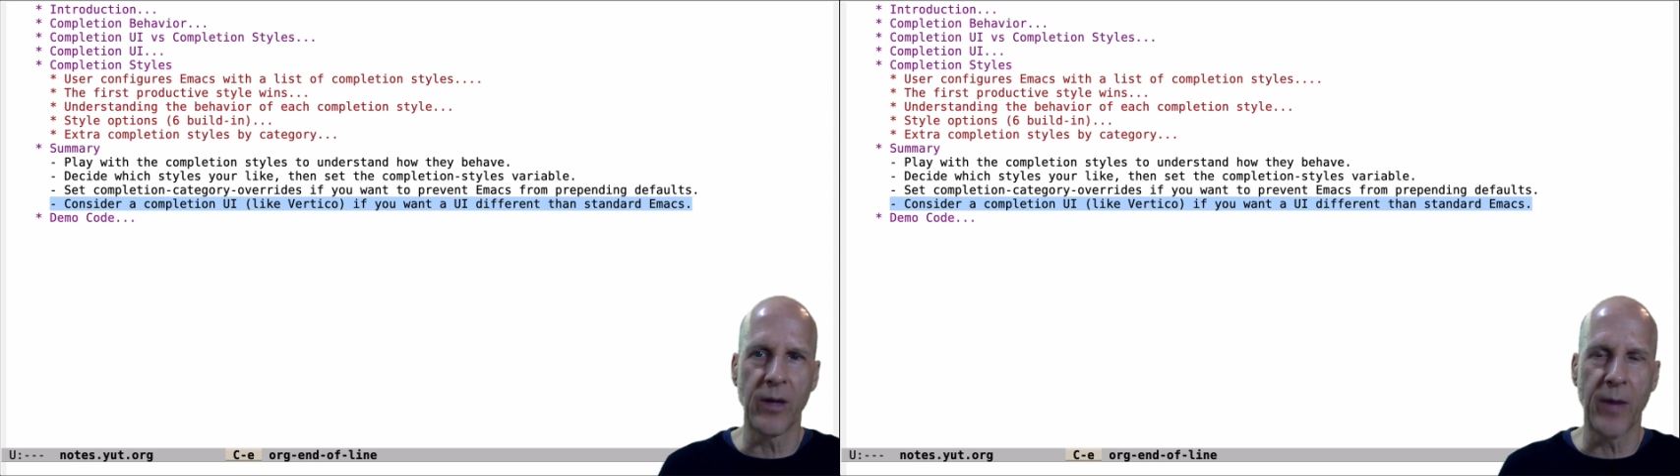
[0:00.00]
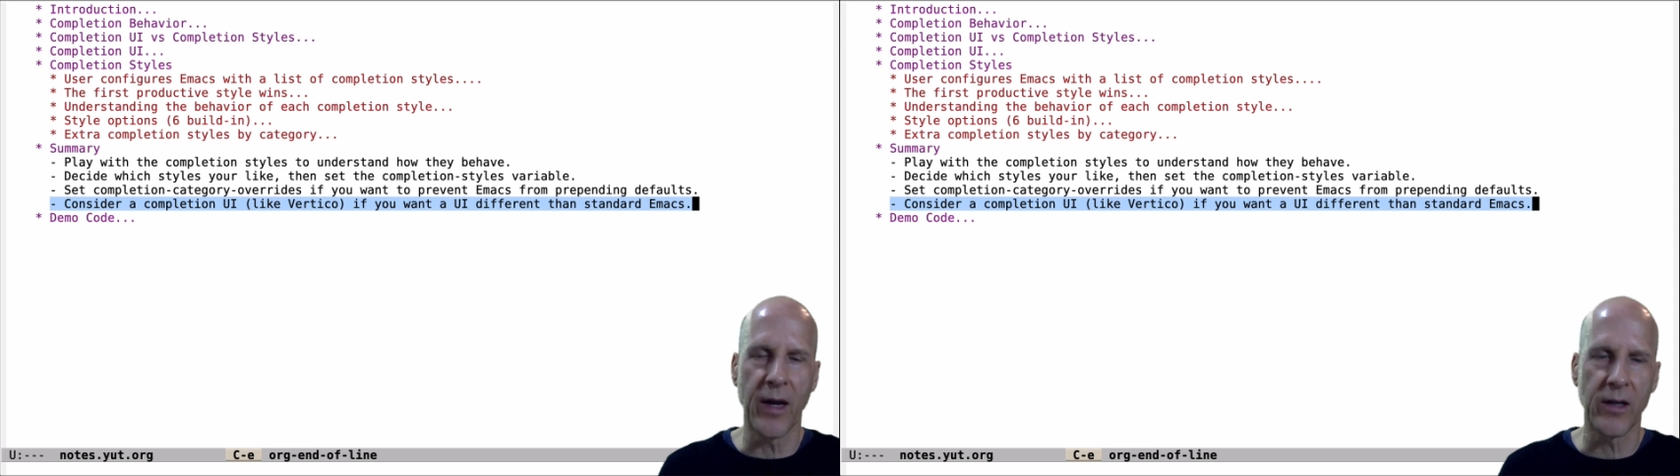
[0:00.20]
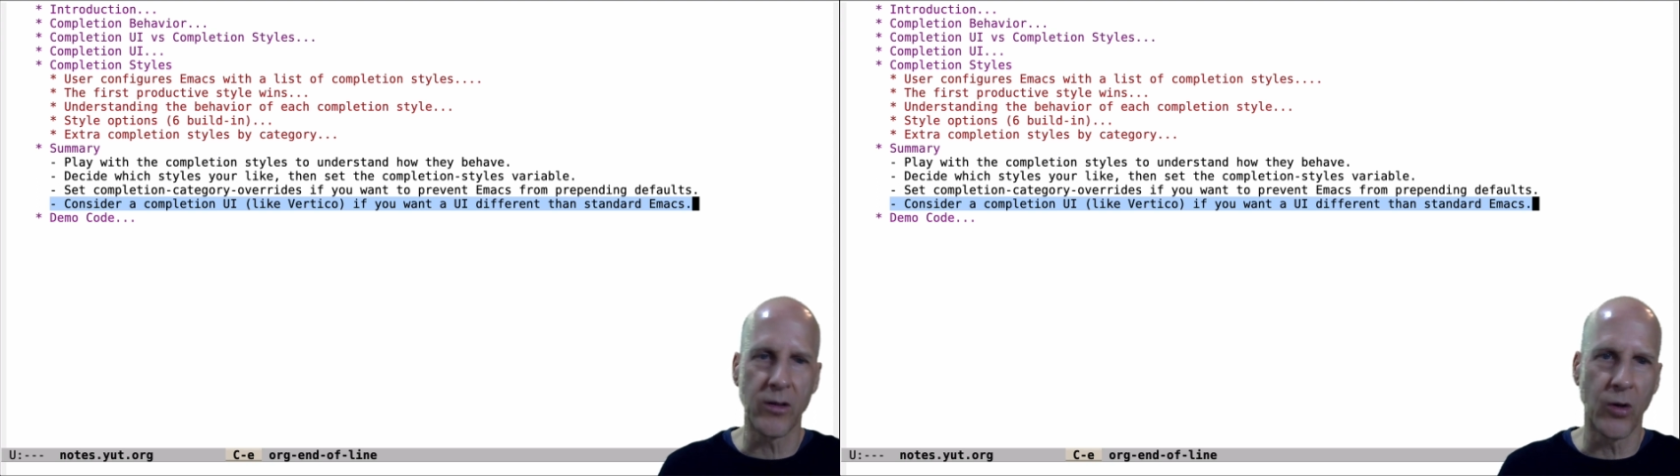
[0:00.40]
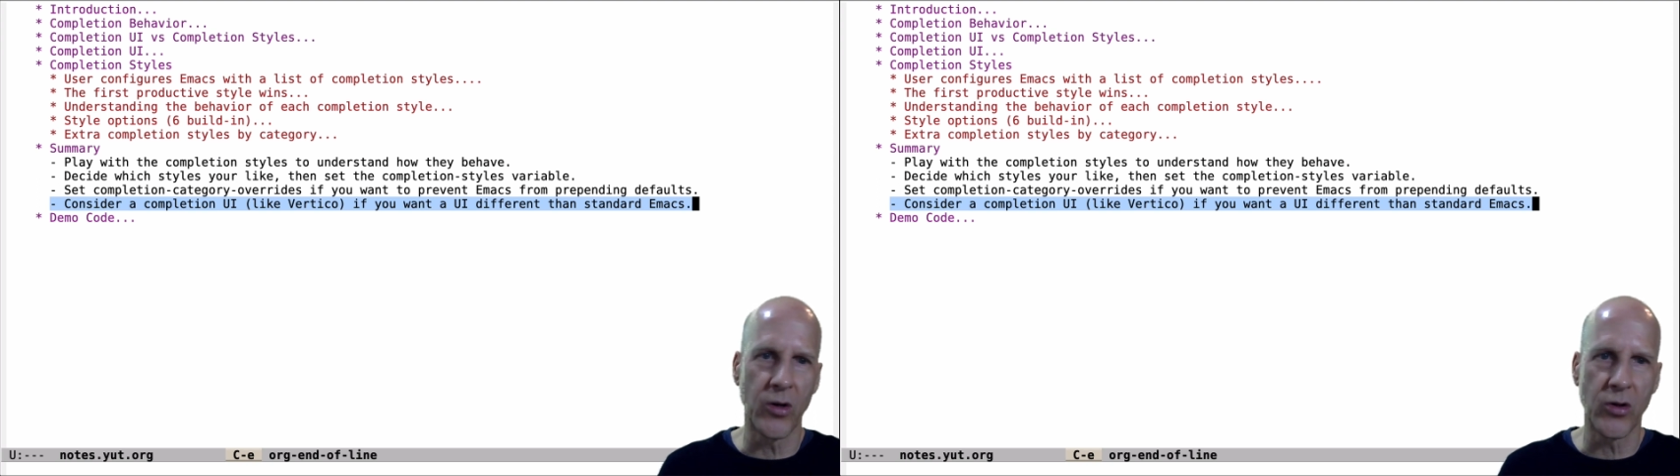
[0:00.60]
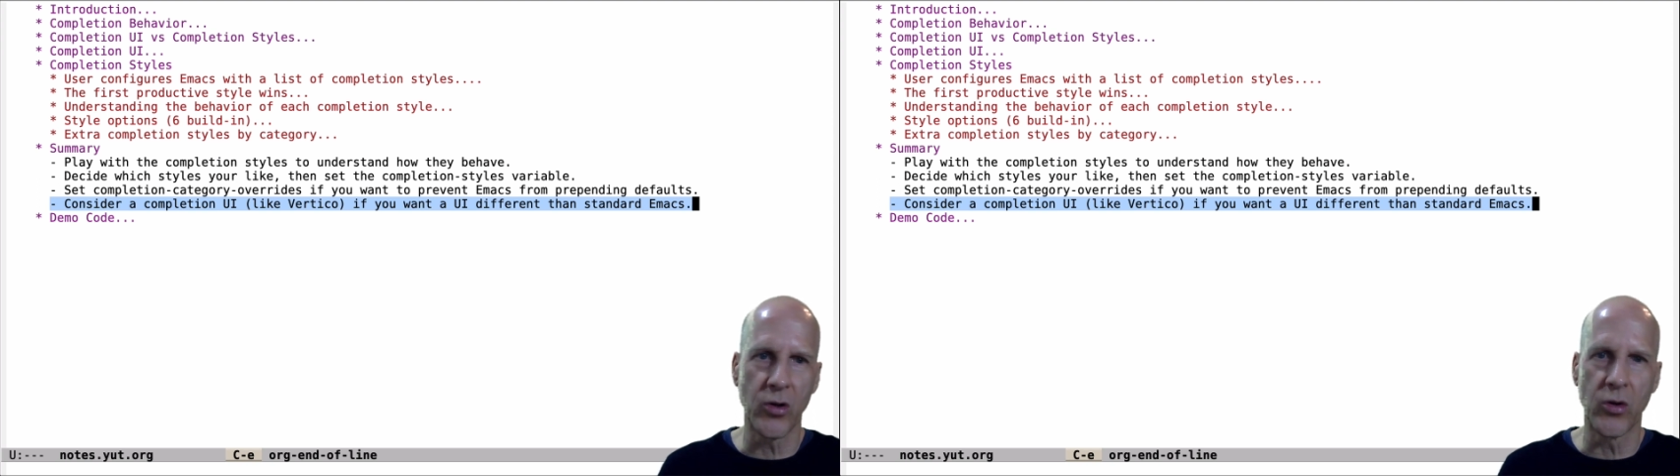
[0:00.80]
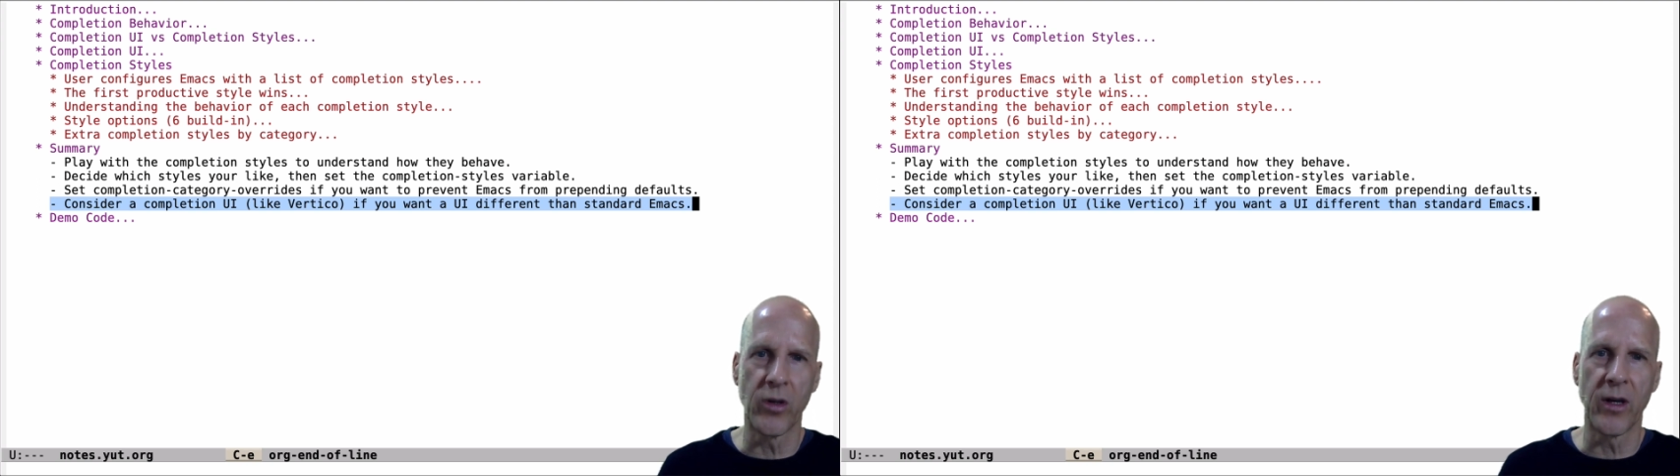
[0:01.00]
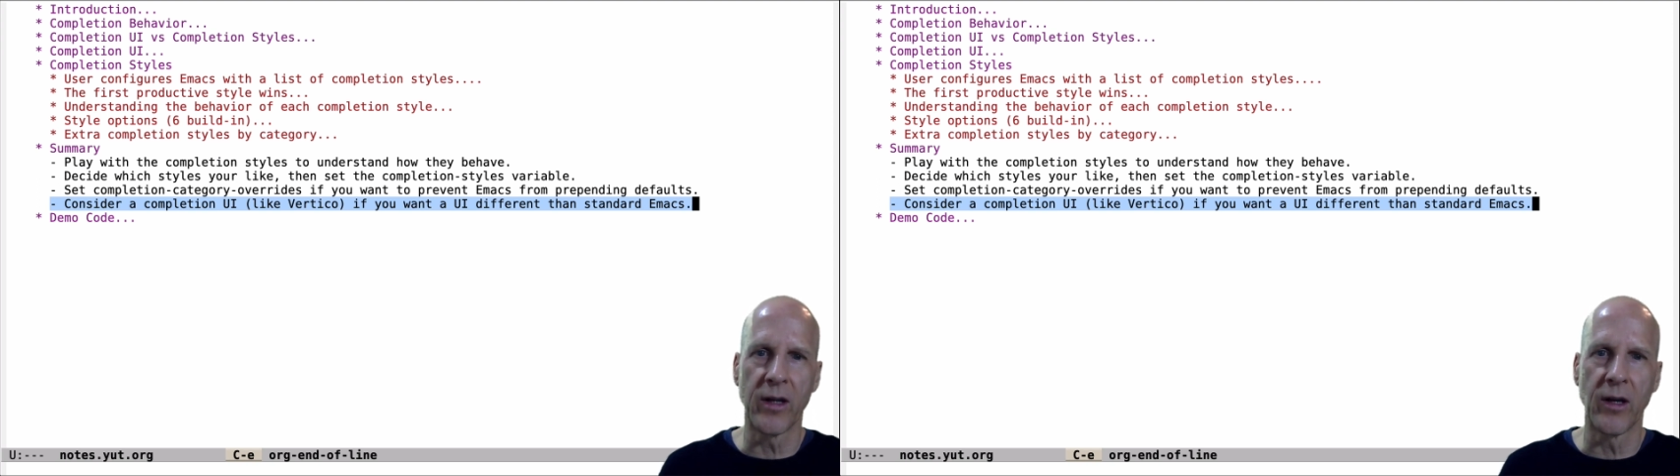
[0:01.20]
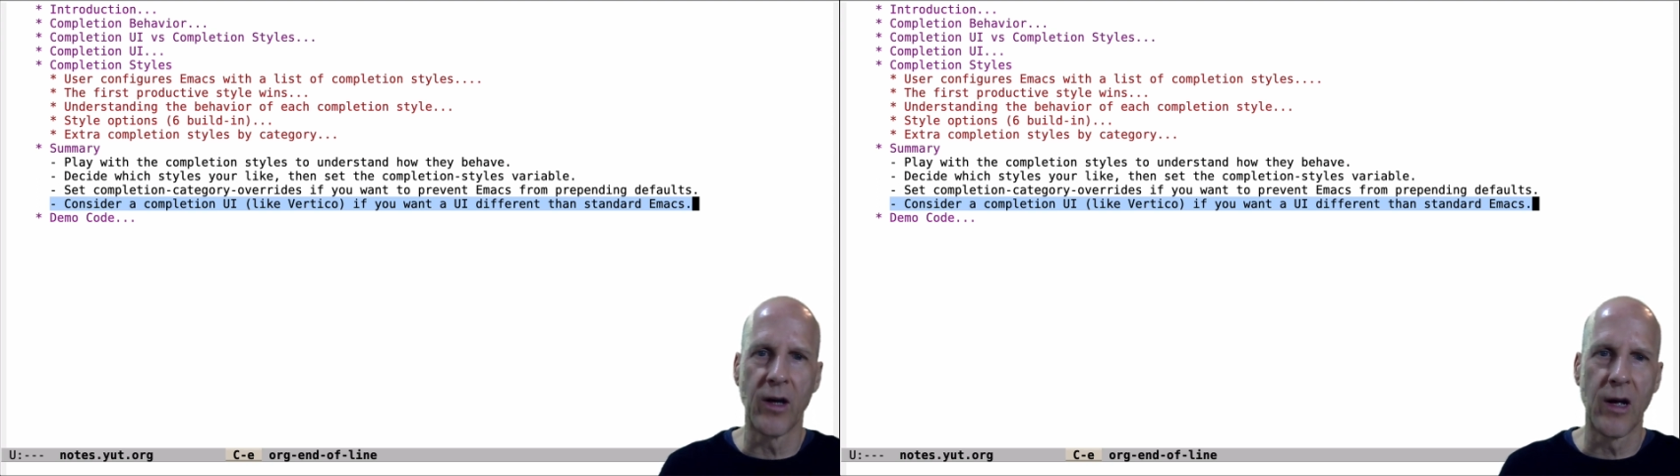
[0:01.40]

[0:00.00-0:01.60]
Emacs, I showed you that it